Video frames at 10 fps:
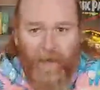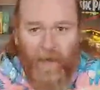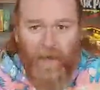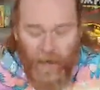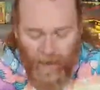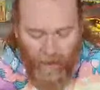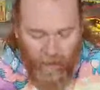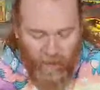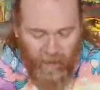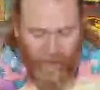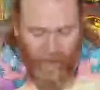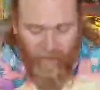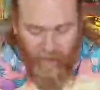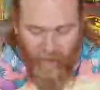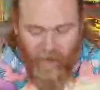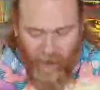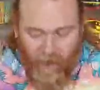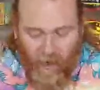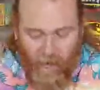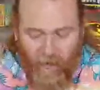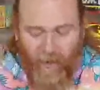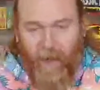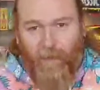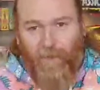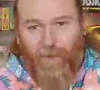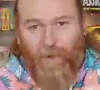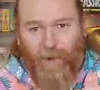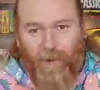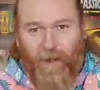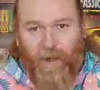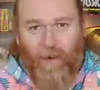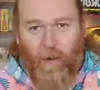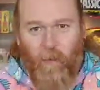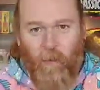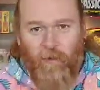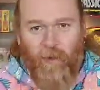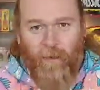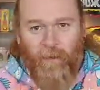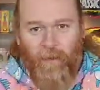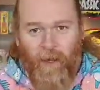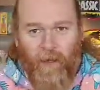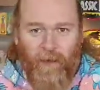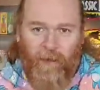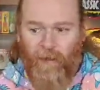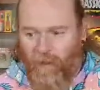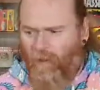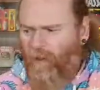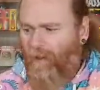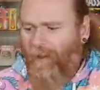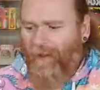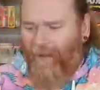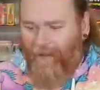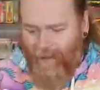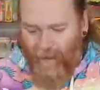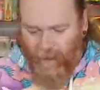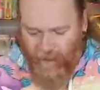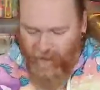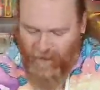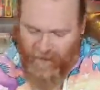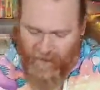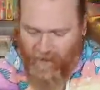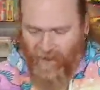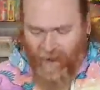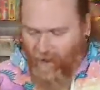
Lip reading: I would have like hot water. Now, you know, so this is me.